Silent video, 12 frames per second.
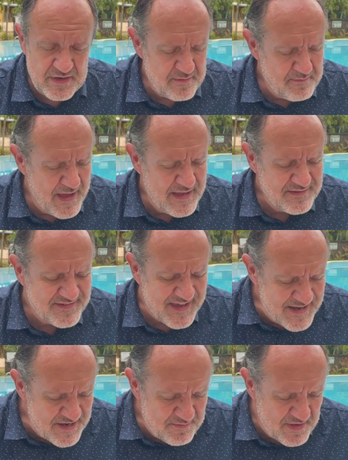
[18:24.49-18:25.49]
And a man's
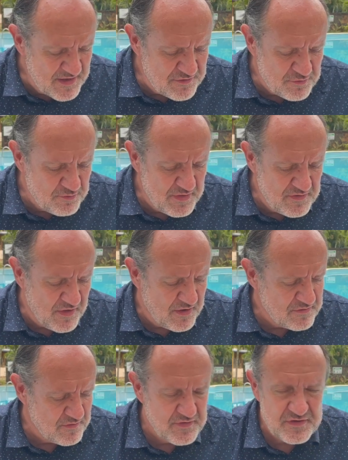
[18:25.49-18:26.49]
enemies will be
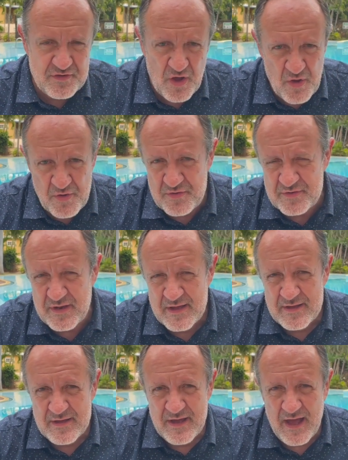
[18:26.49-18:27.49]
those of his own
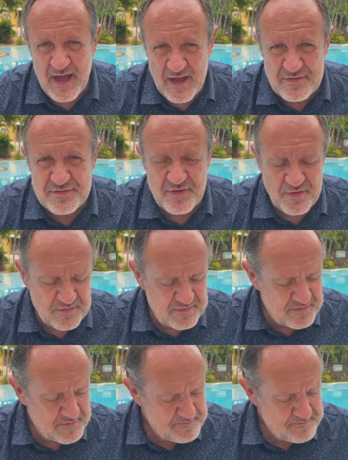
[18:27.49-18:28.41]
household.